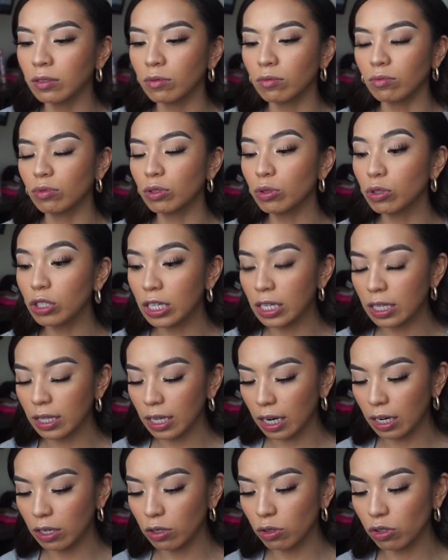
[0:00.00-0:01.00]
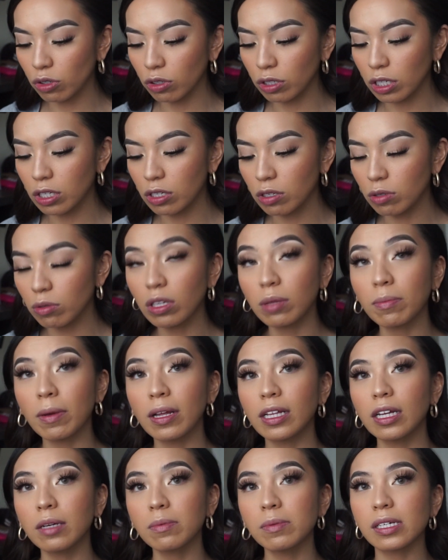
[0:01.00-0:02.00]
routine that I usually do with my
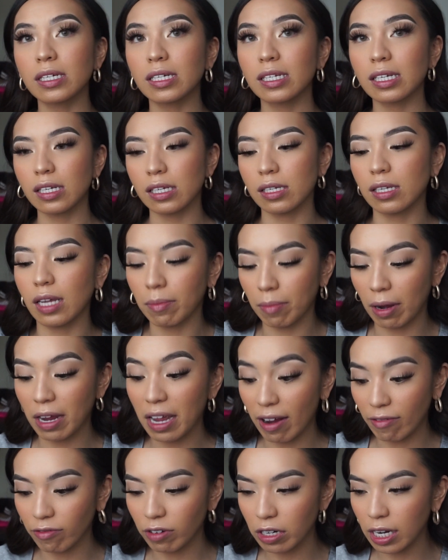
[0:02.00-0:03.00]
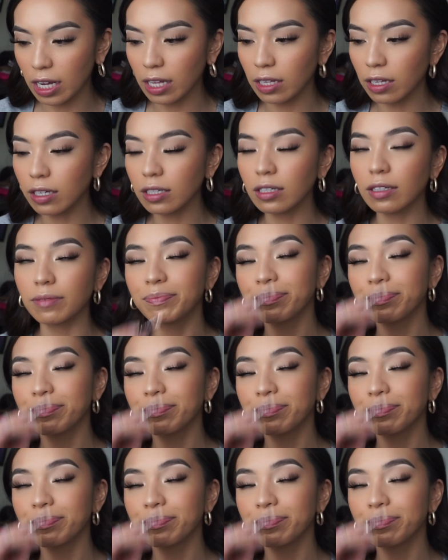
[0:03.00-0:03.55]
lips, because this is like my everyday look,